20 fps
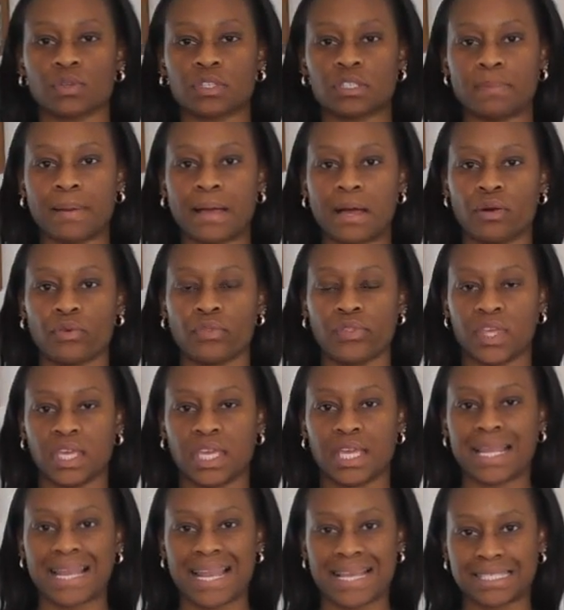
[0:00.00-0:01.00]
About
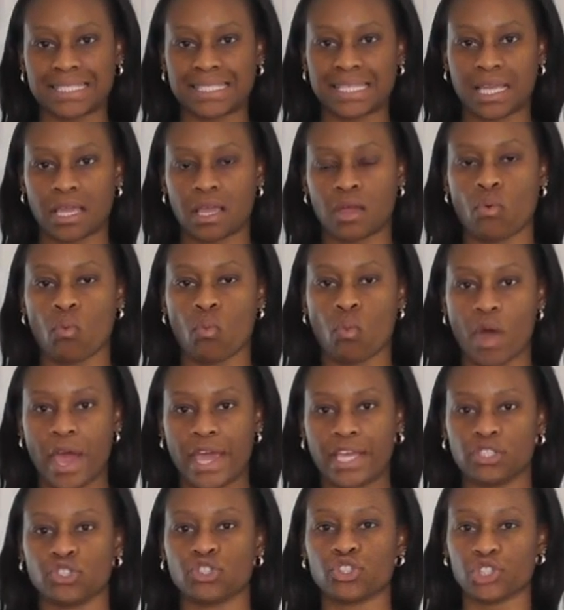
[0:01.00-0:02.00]
the classic
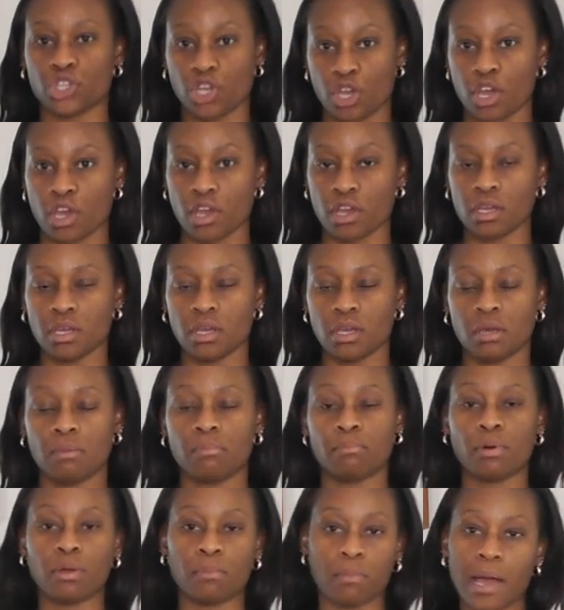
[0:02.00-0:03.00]
white shirt,
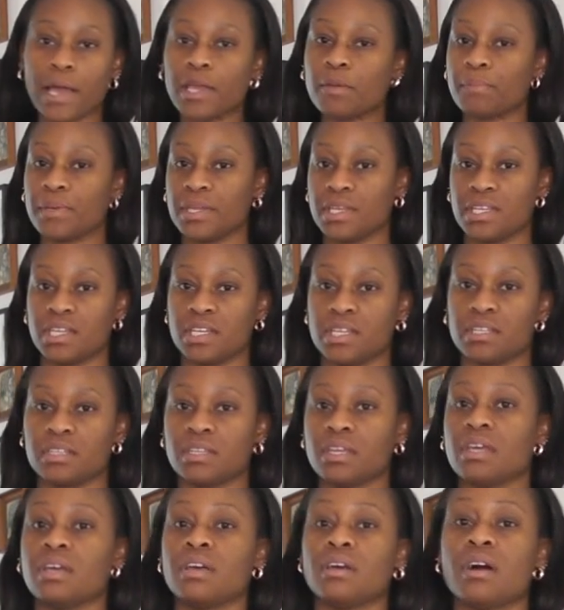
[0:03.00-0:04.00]
but in my
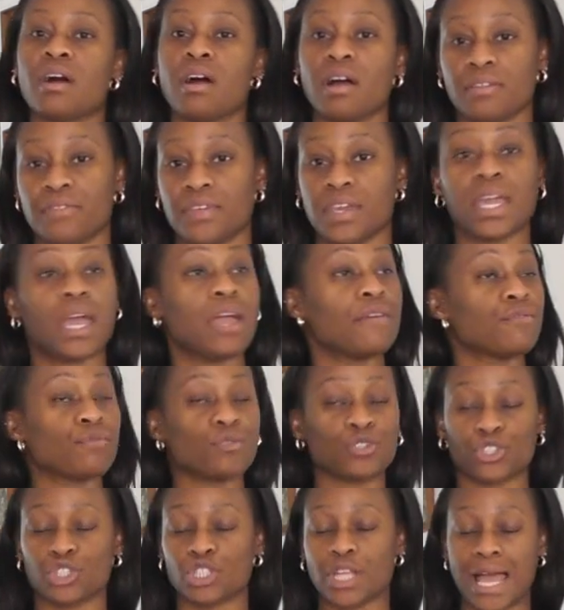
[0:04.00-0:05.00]
opinion, I think
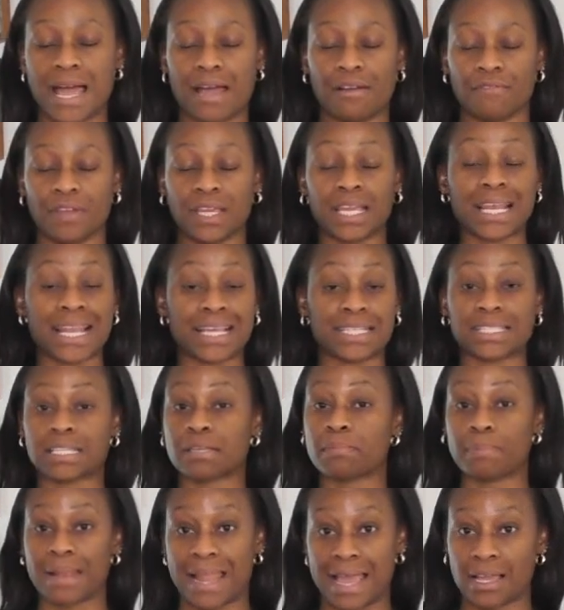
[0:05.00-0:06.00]
everyone should have a classic
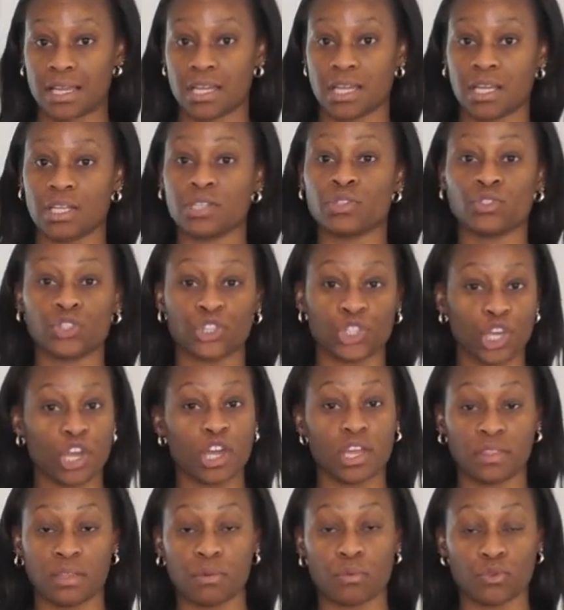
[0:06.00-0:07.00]
black
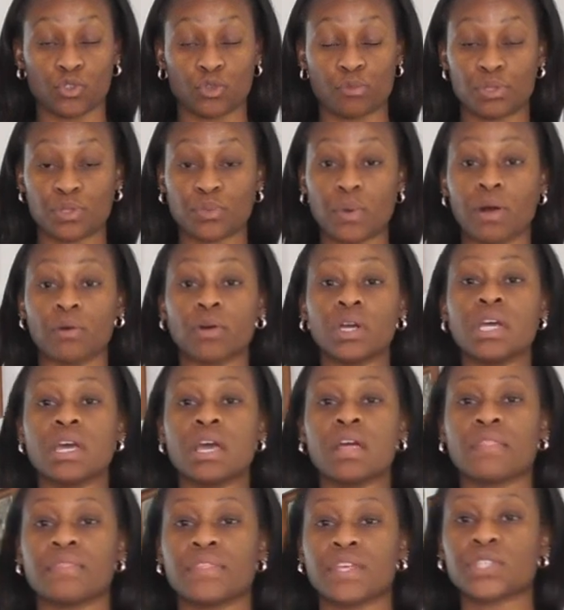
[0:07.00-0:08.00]
shirt in their wardrobe as well.
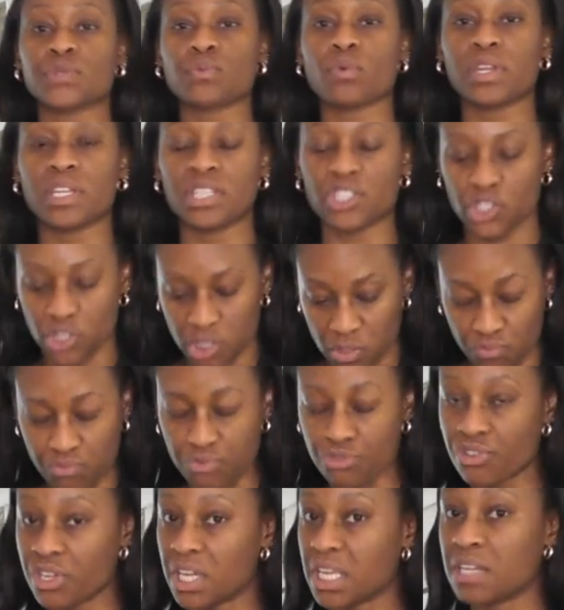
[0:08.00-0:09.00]
This one is just
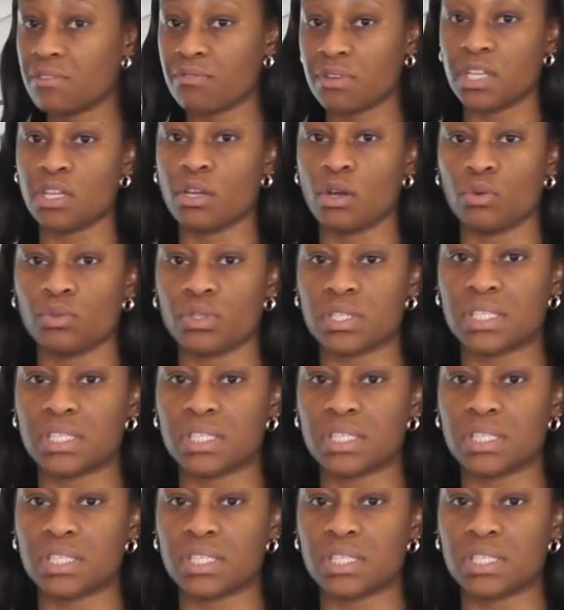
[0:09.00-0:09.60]
really, really old